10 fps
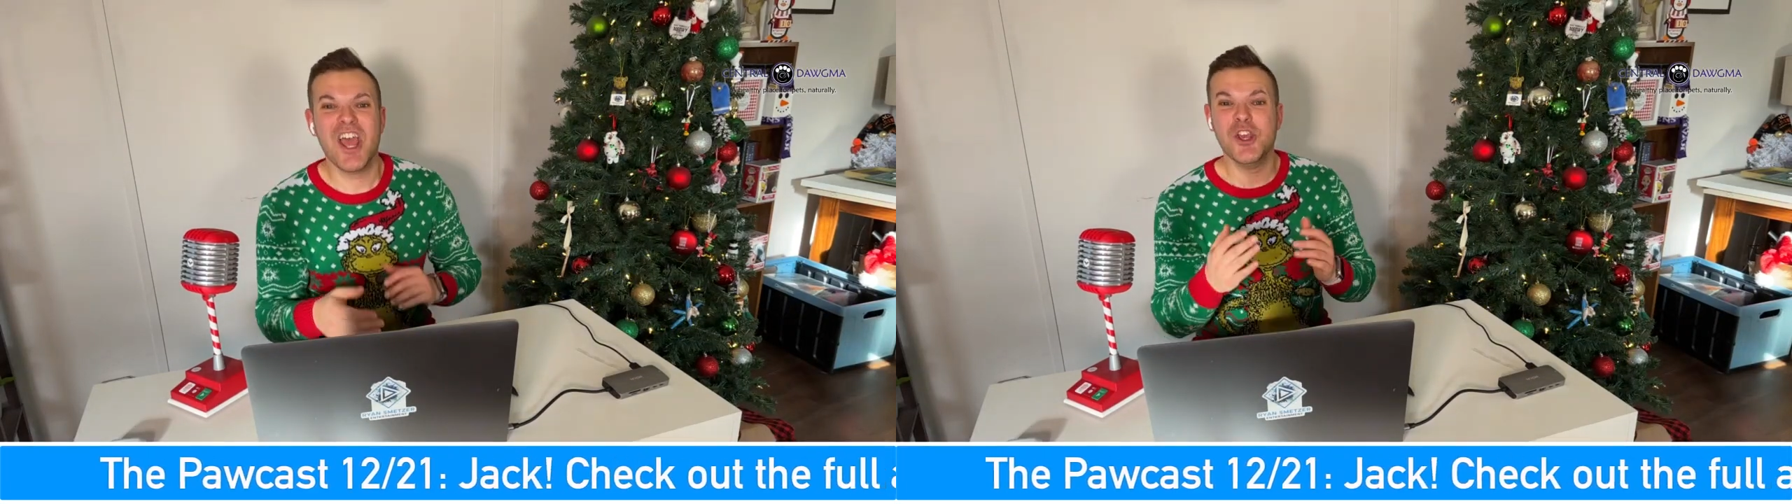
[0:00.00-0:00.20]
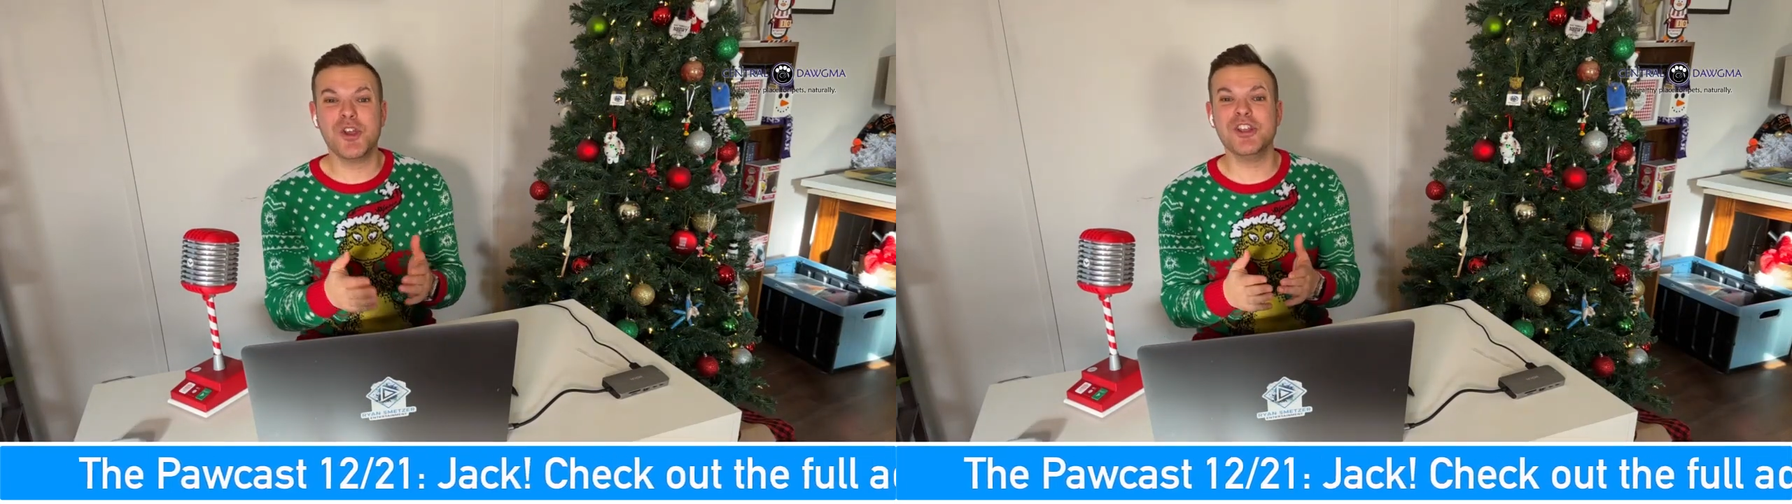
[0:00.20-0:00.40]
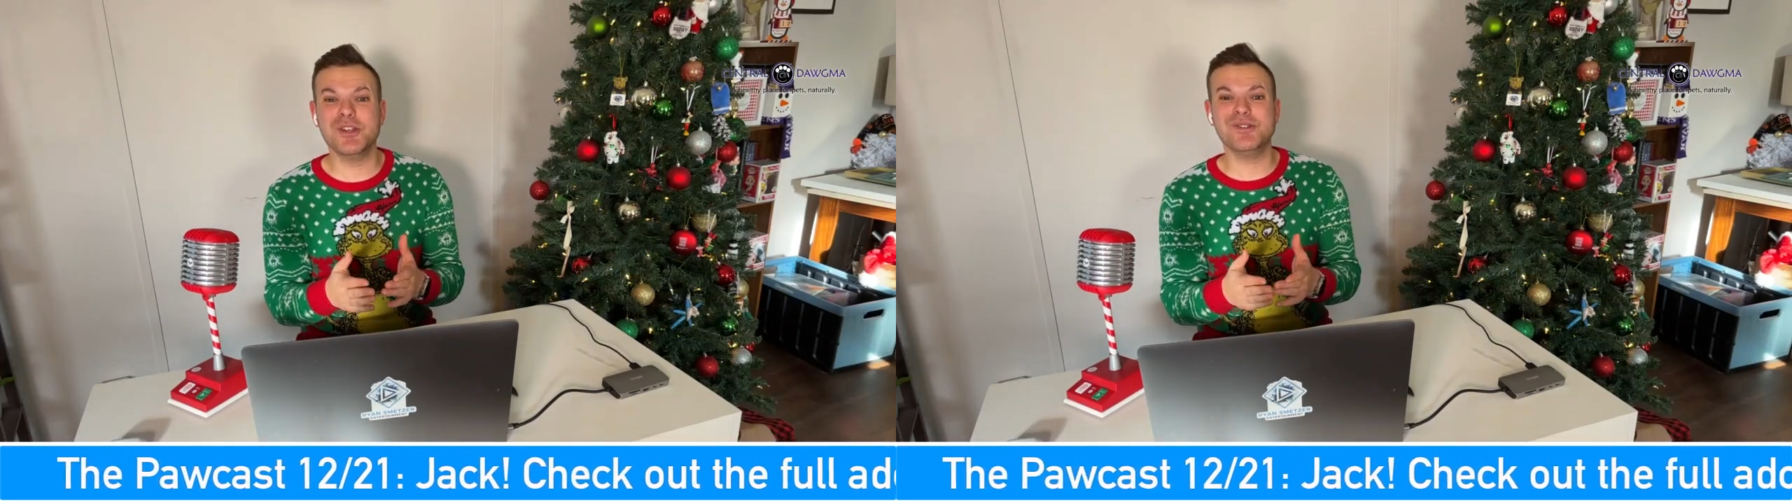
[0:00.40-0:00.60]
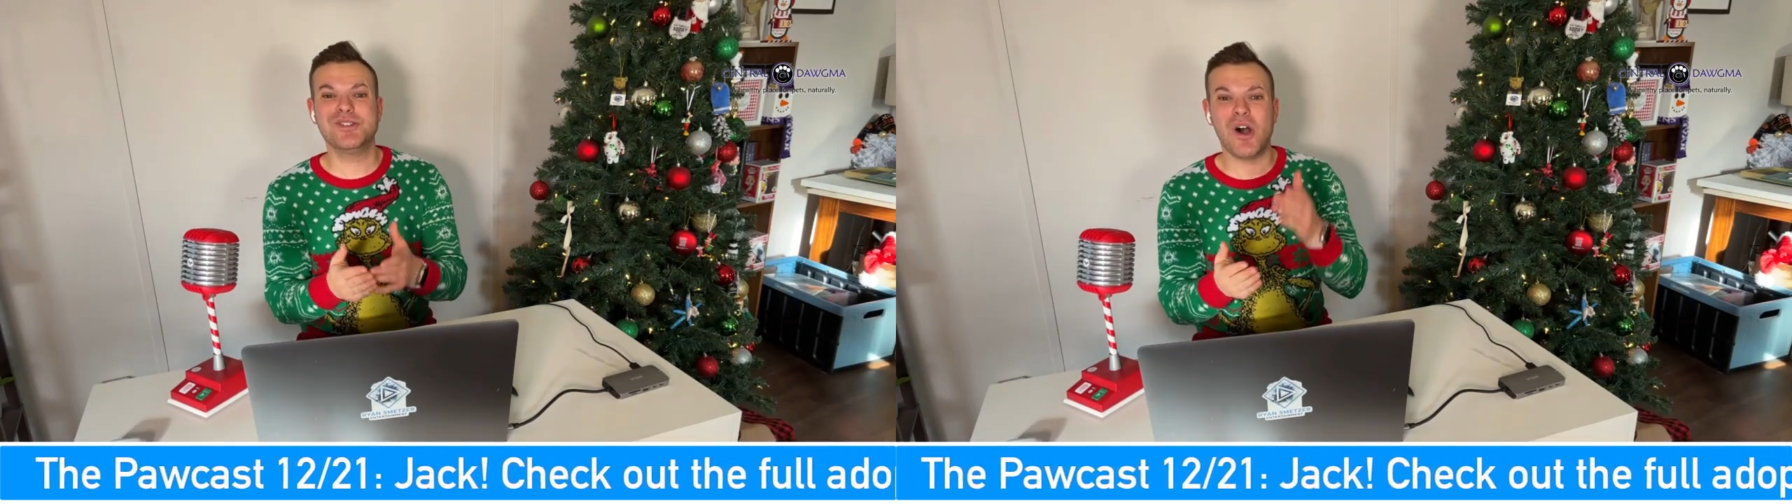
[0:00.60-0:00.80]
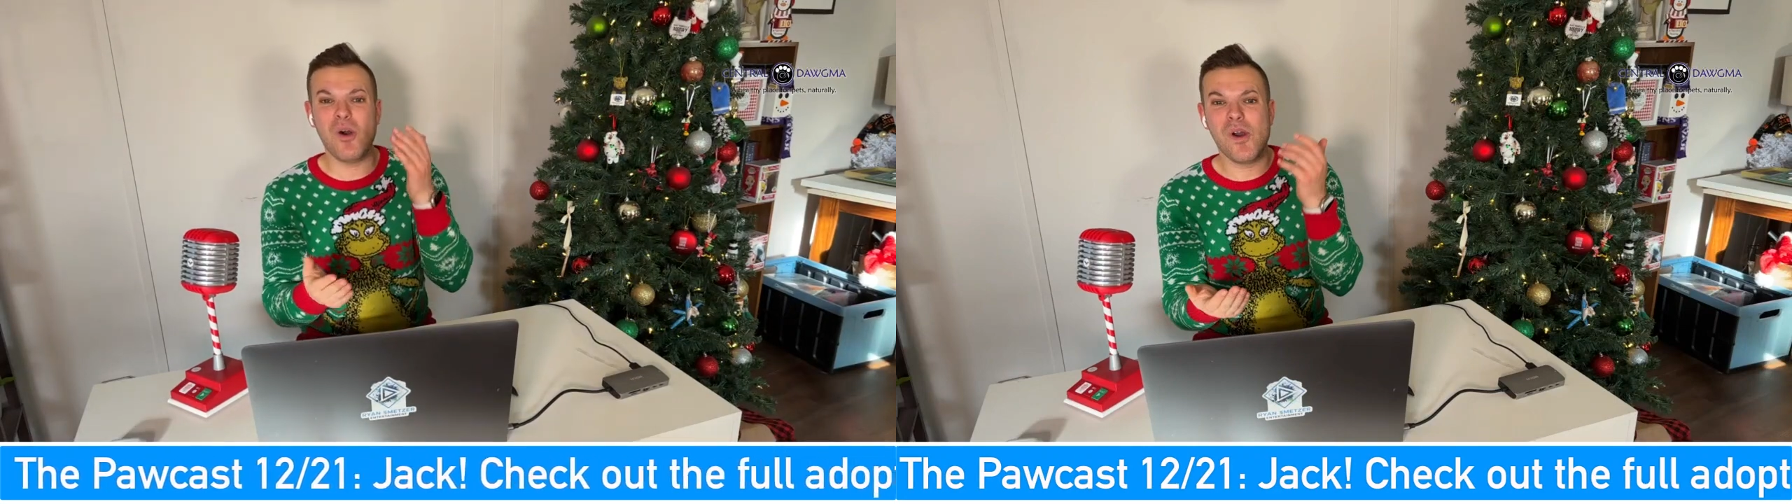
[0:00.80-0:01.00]
you can do
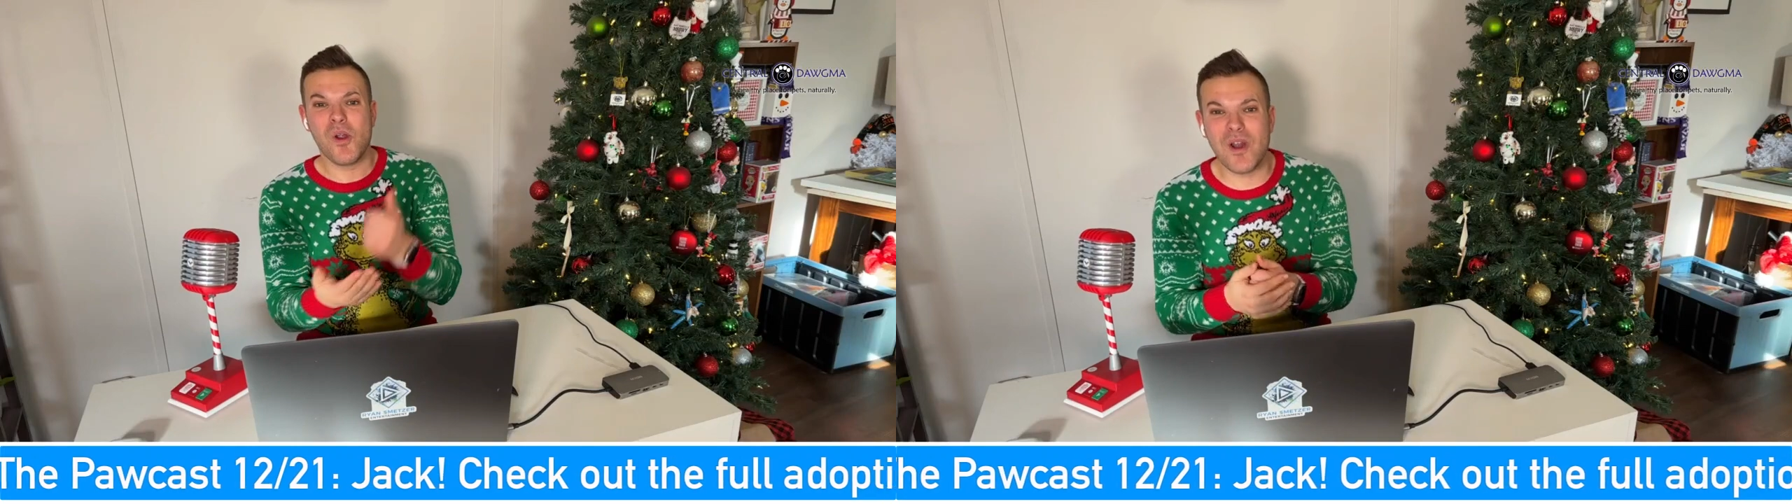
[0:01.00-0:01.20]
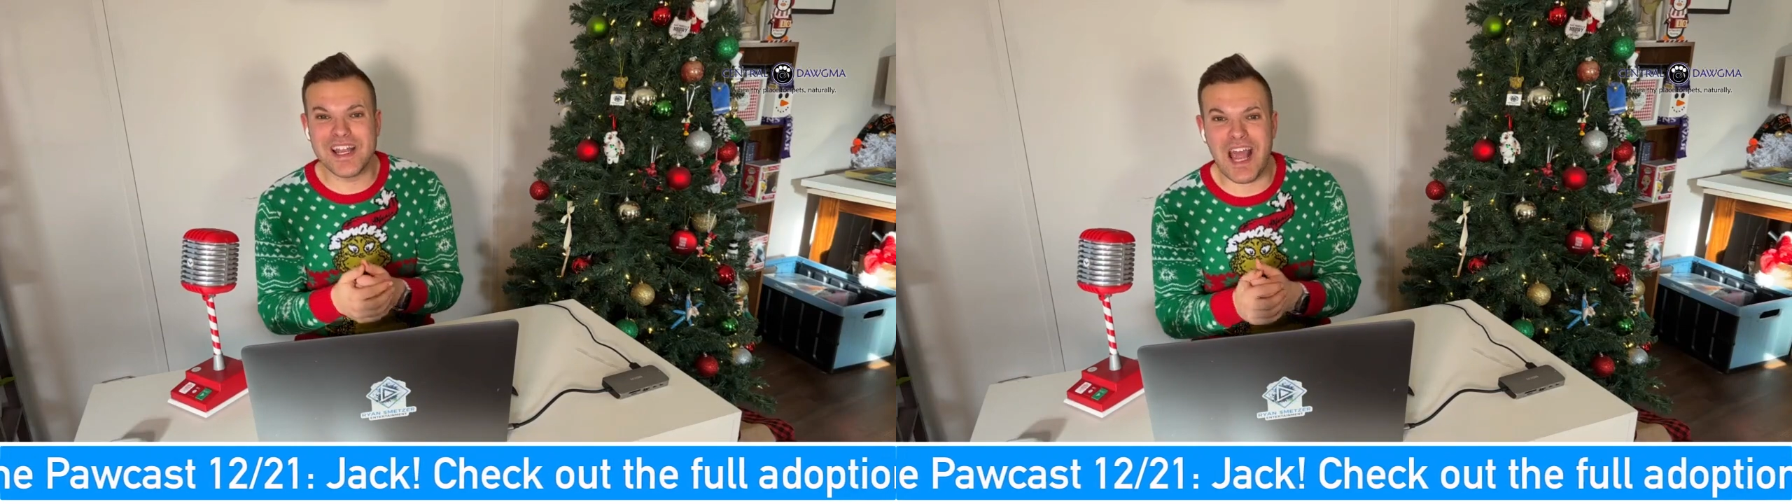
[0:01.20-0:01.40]
so right